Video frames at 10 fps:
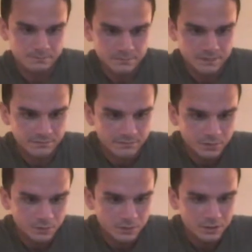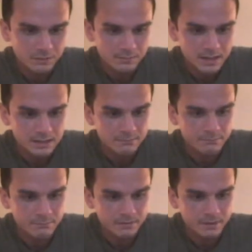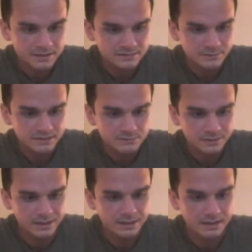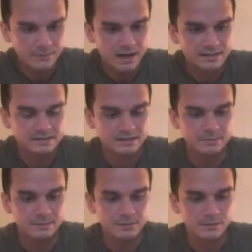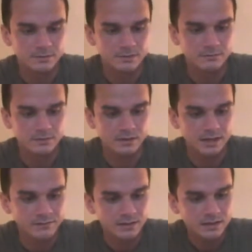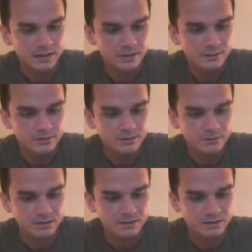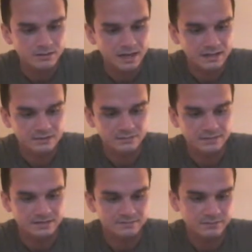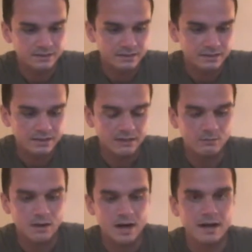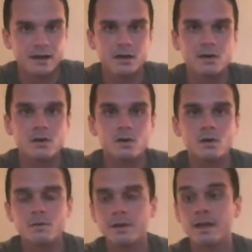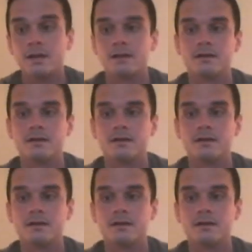If you could meet and be best friends with any My AGN member in real life, who would you want as your best friend and why? Man,